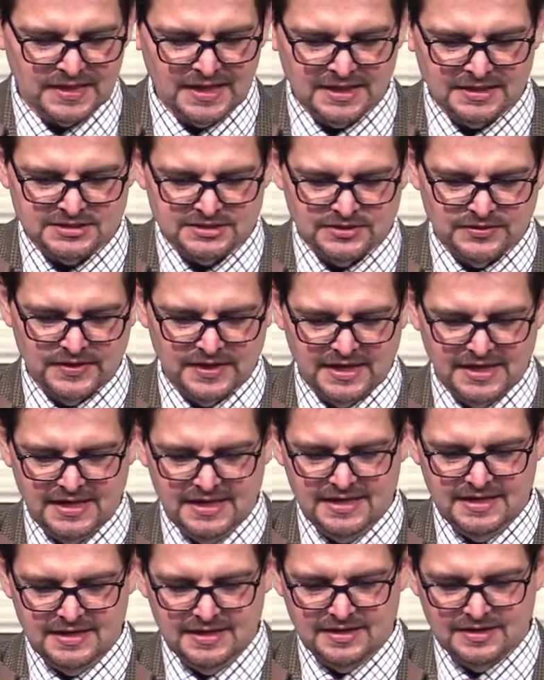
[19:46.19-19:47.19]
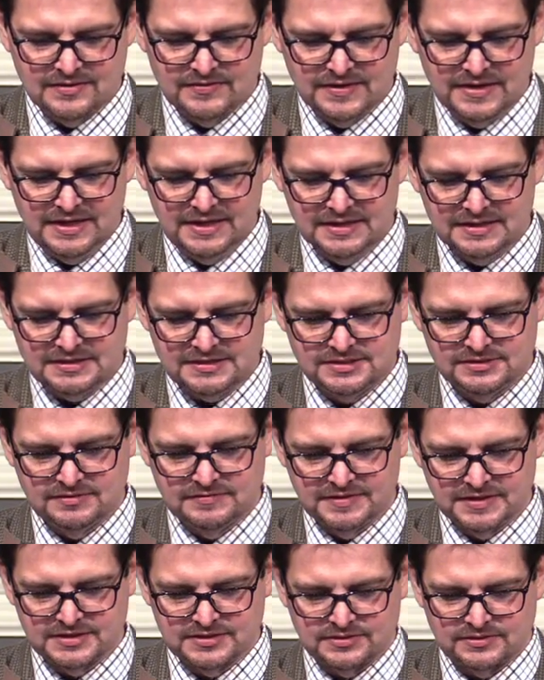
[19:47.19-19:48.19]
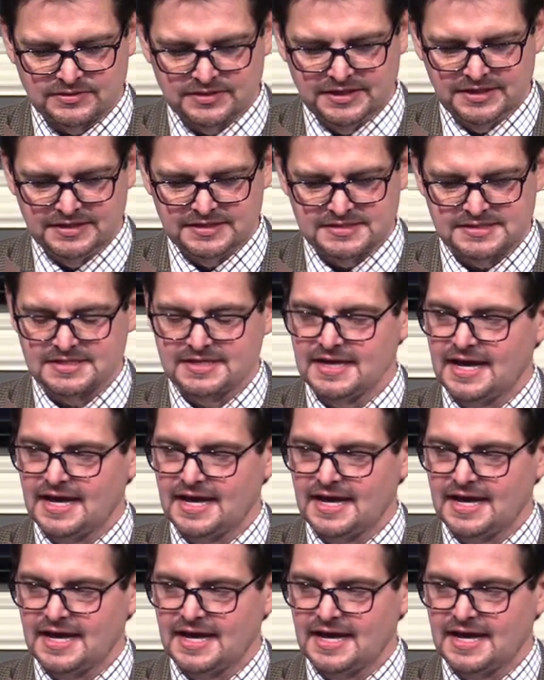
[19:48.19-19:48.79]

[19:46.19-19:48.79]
And so, the key ingredient to a victorious,